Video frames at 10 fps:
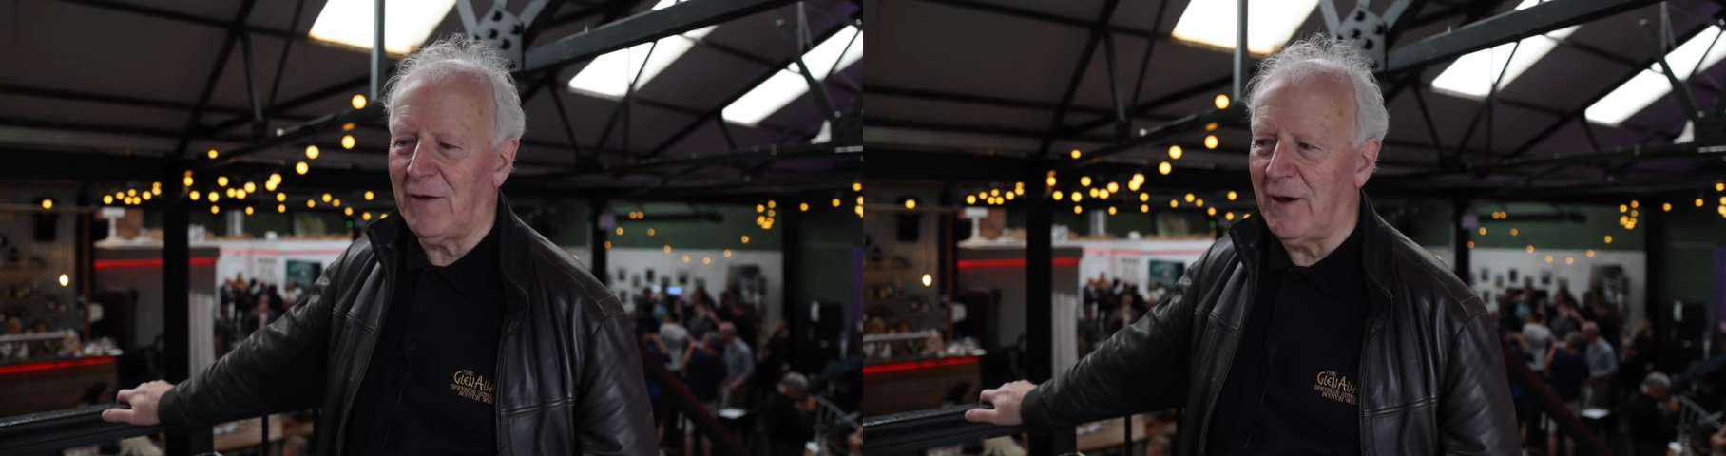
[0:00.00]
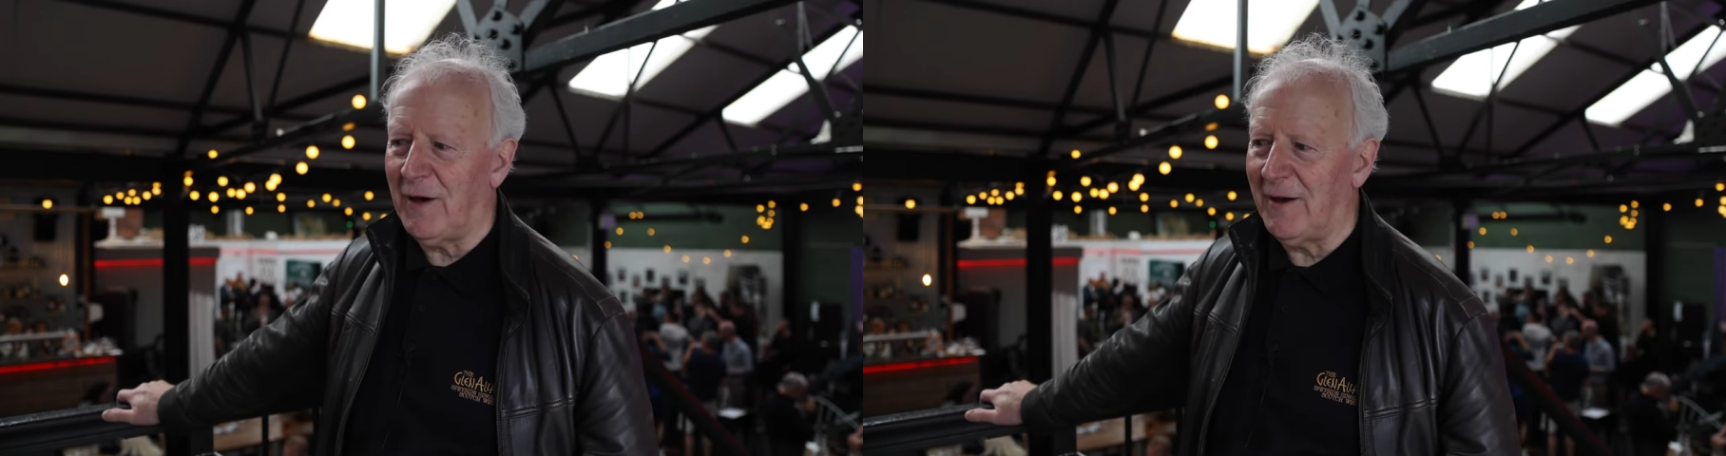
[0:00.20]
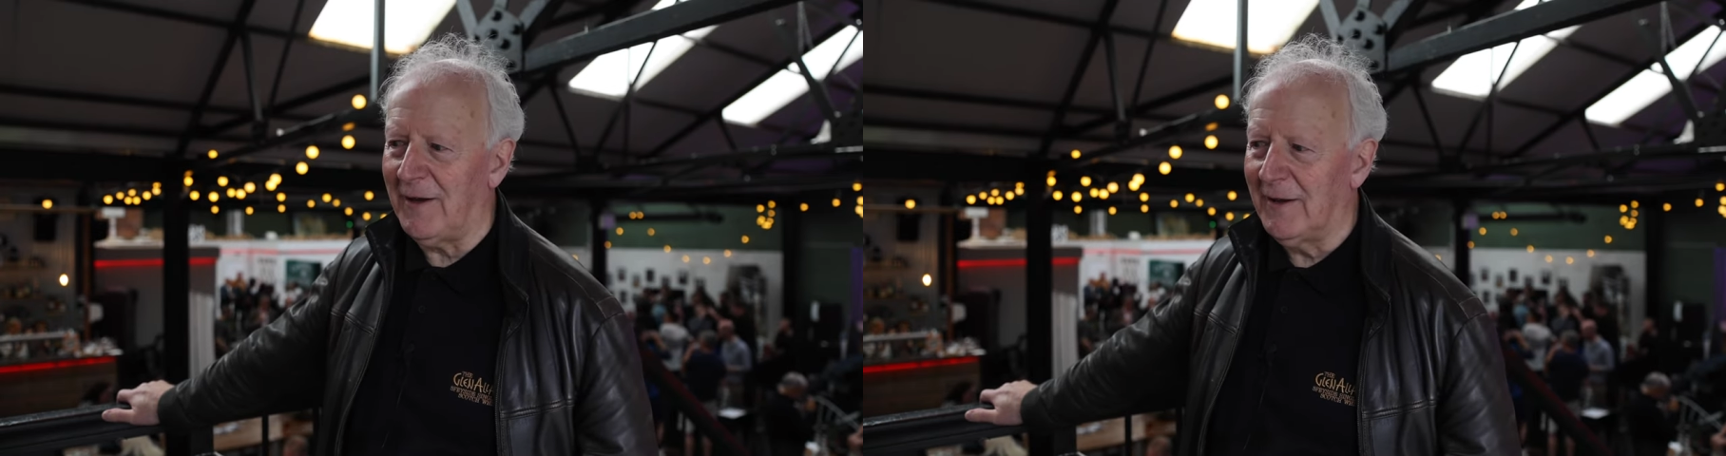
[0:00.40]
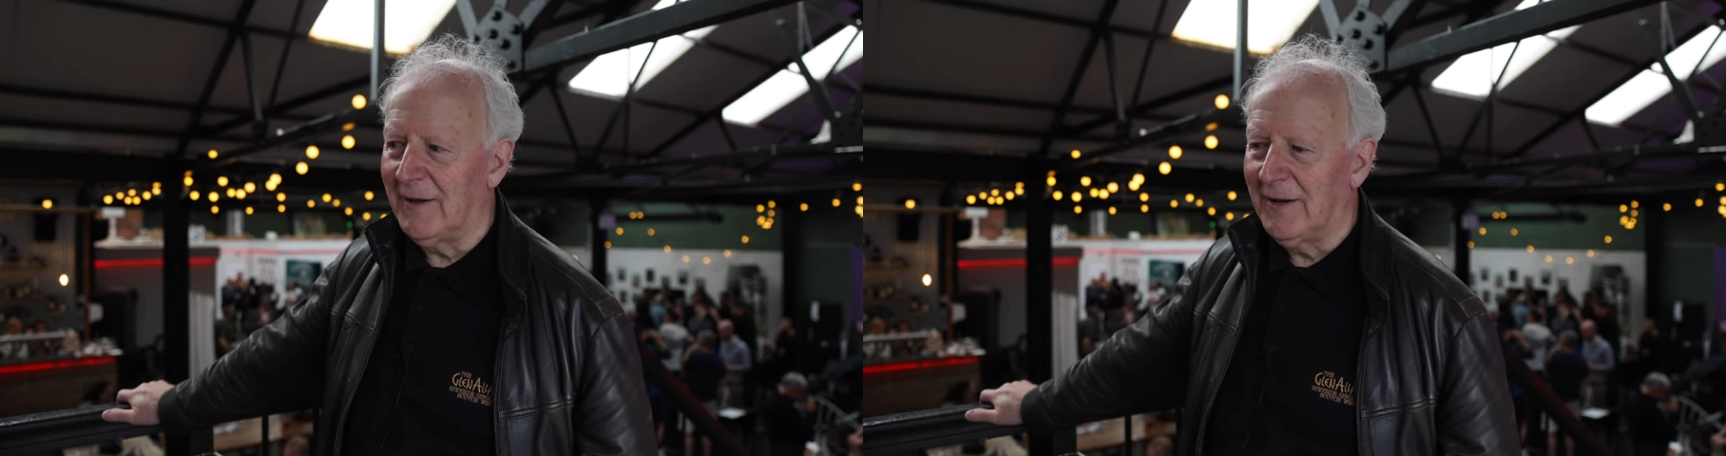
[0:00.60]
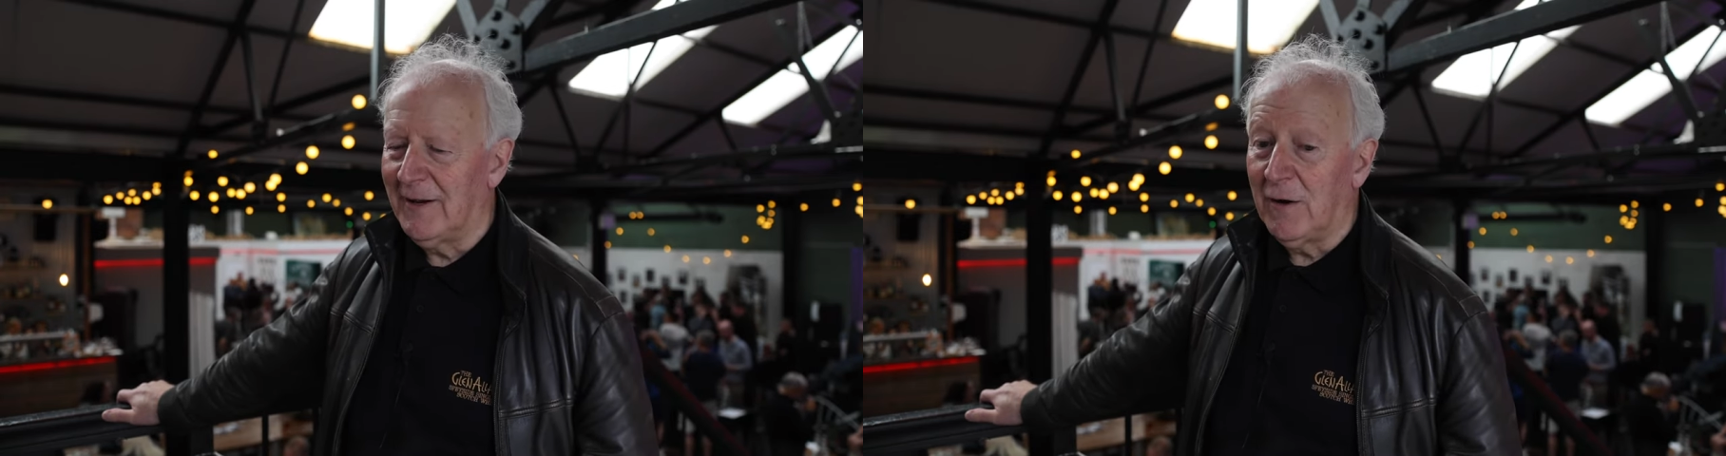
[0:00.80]

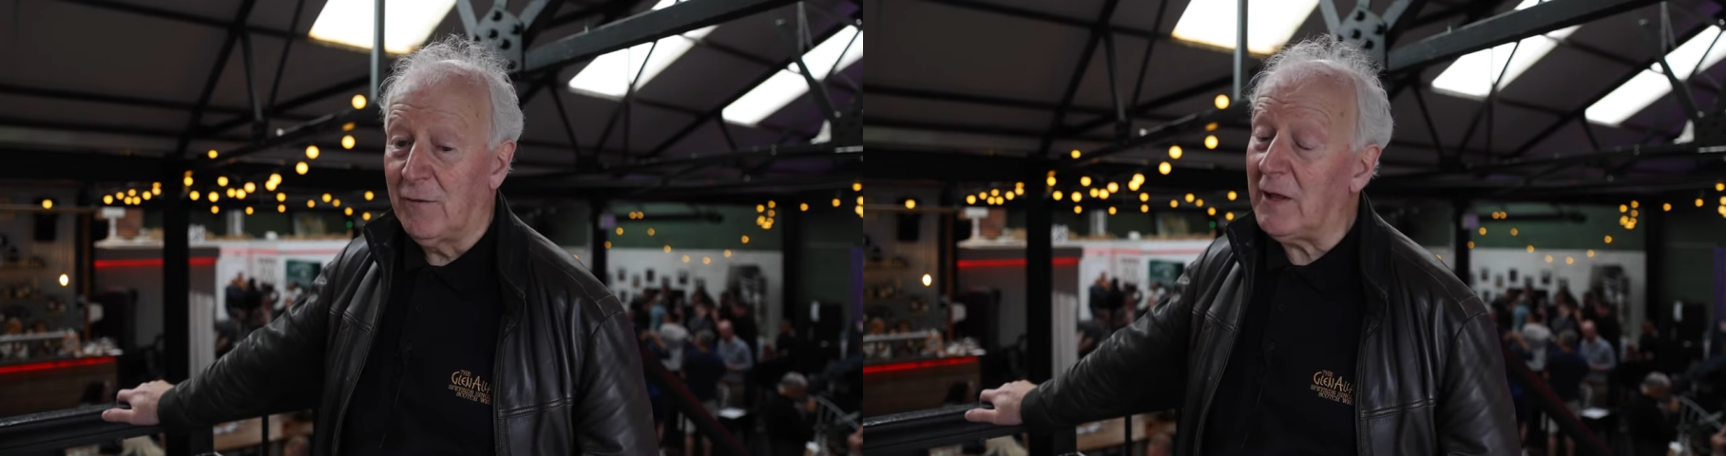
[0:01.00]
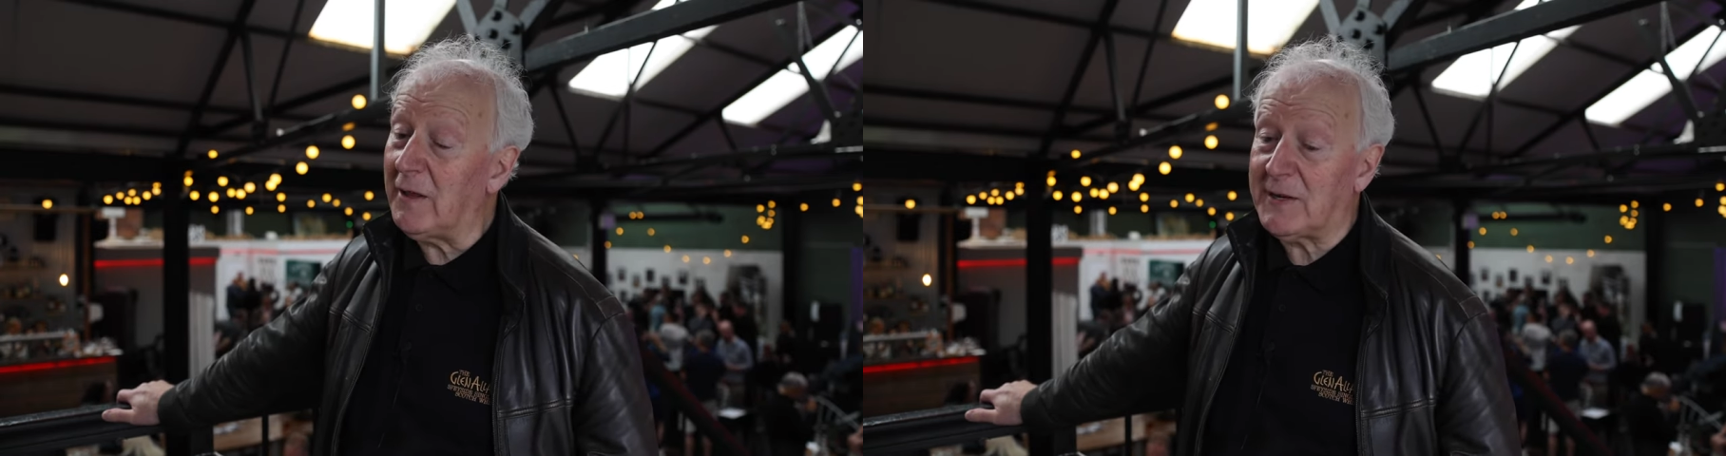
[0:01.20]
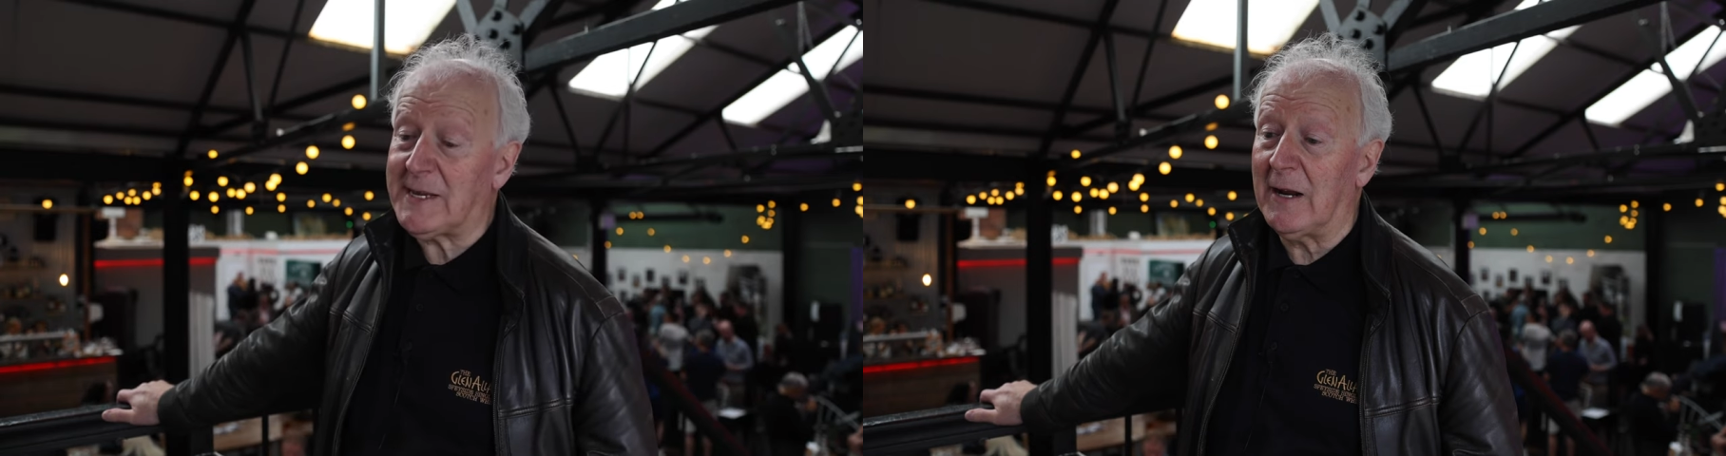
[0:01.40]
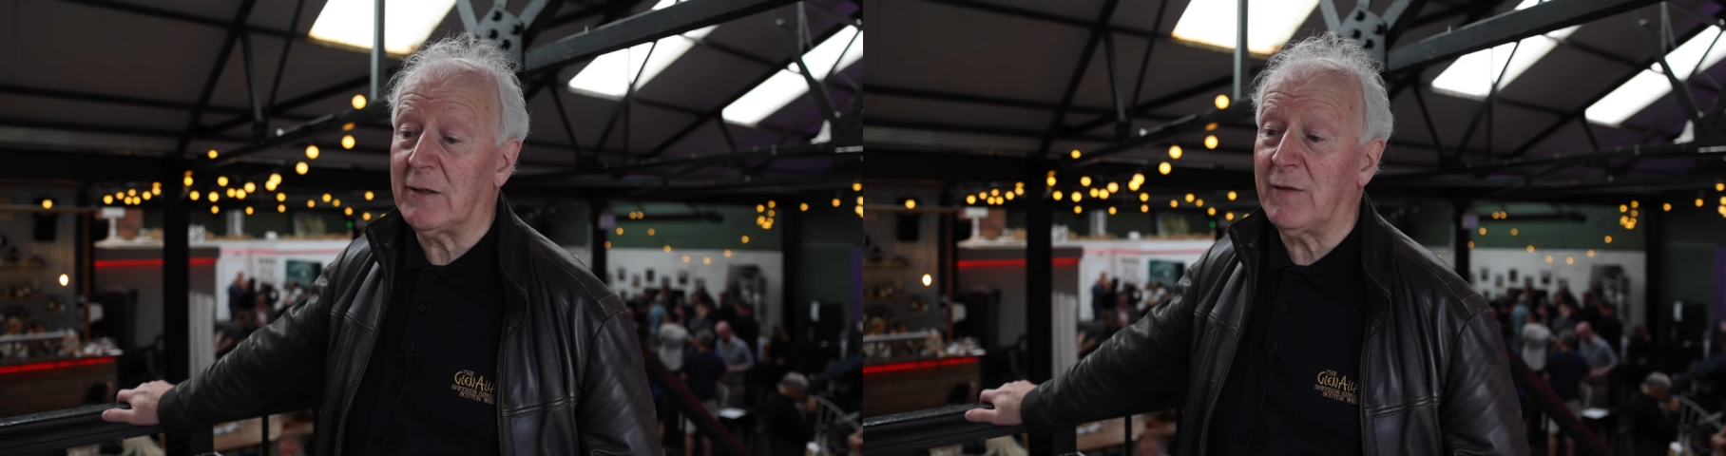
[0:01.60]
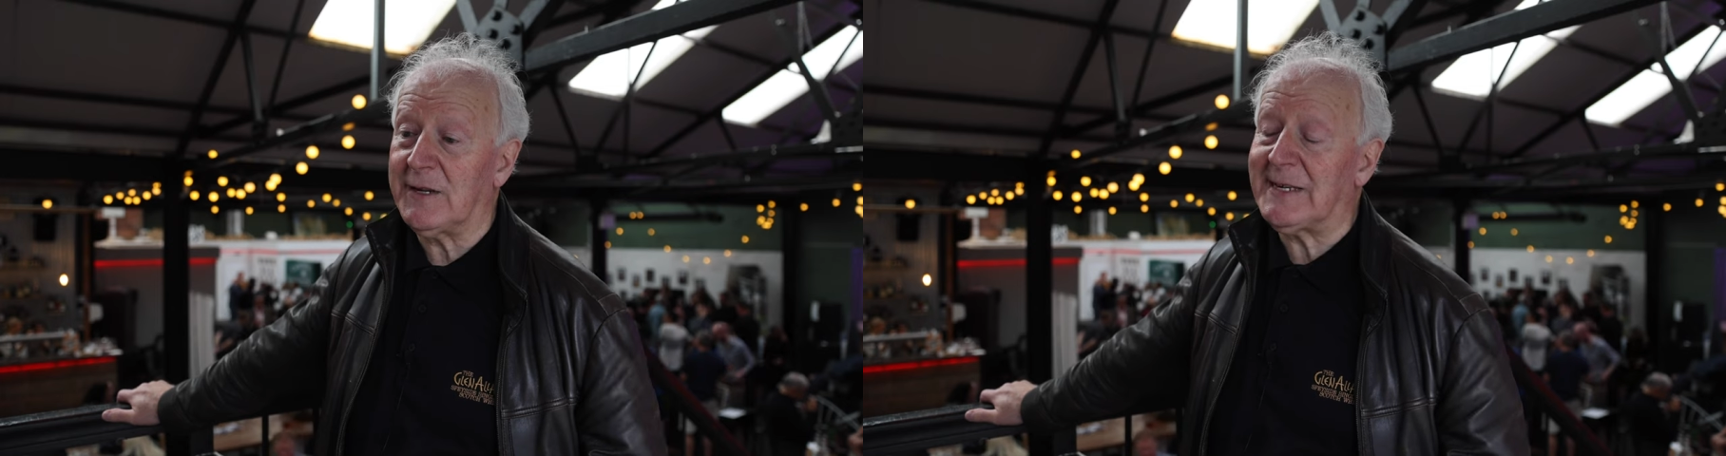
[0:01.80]
uh, really at the
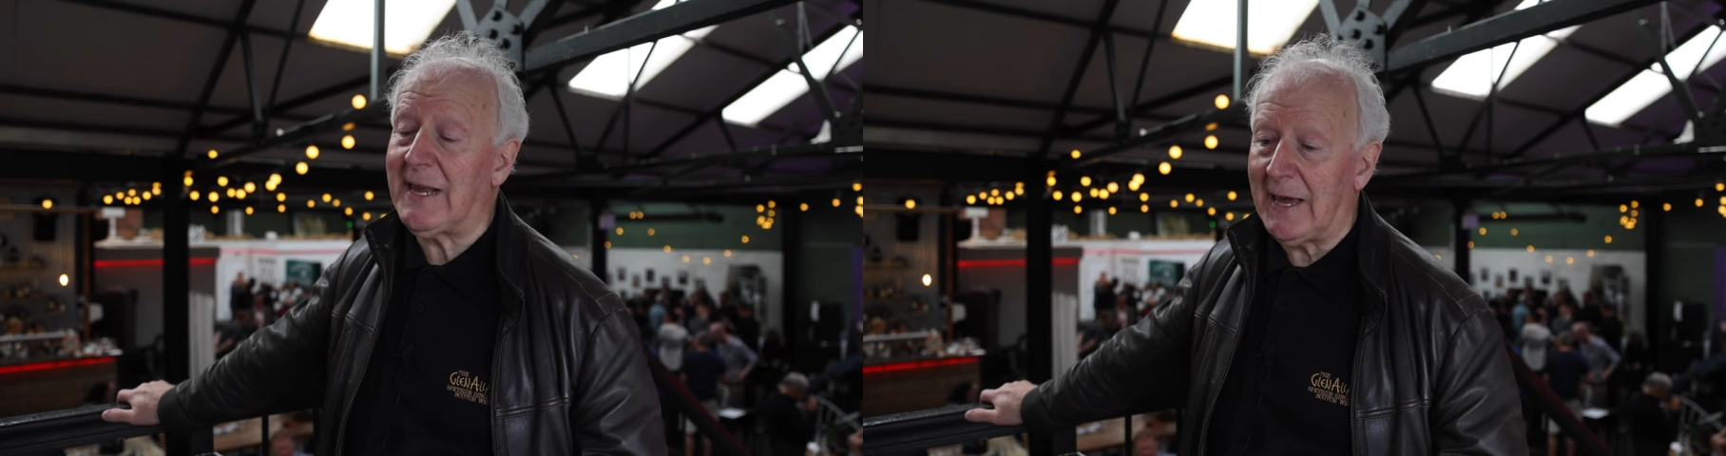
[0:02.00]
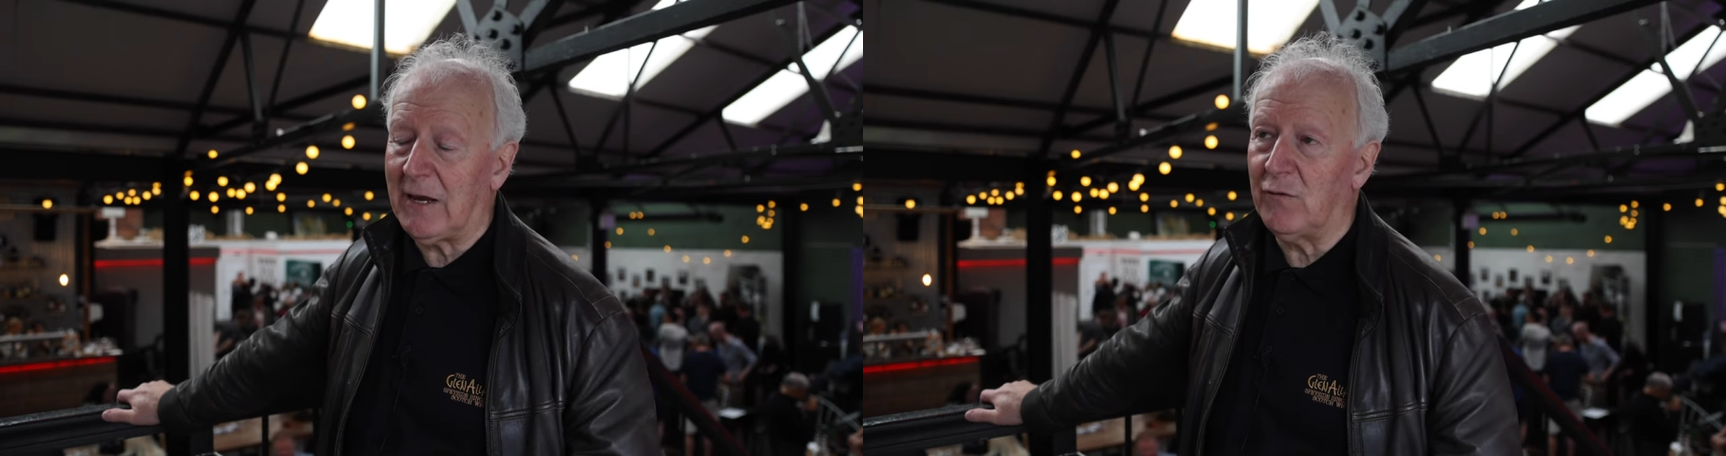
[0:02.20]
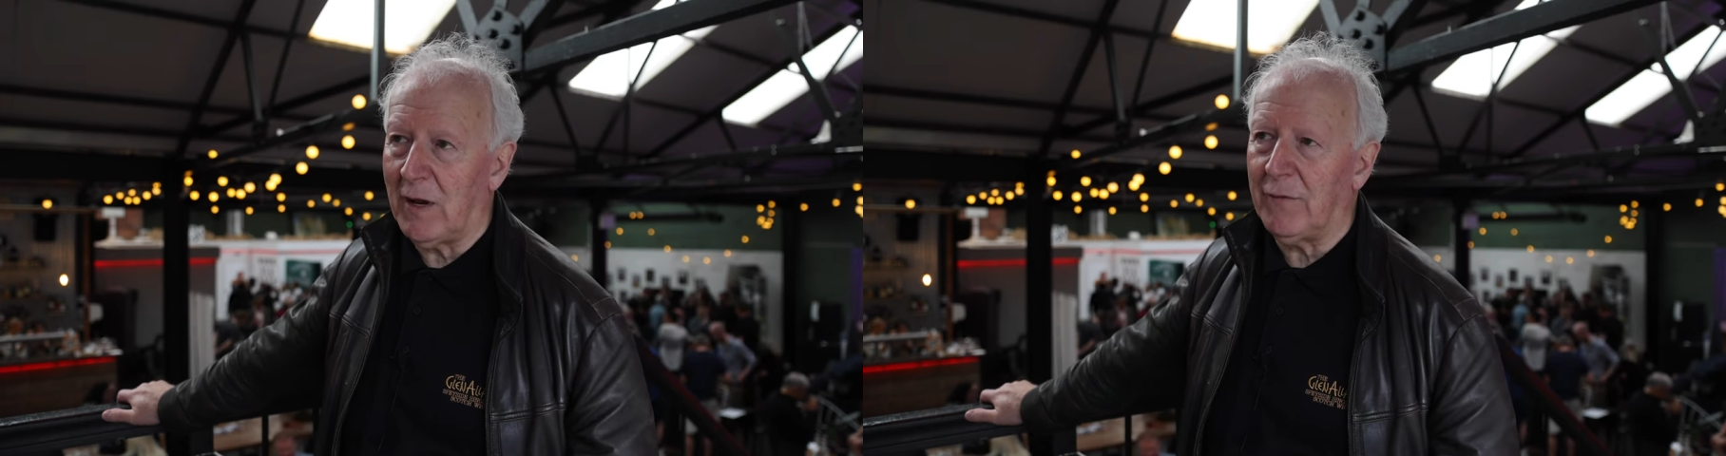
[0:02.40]
start of the second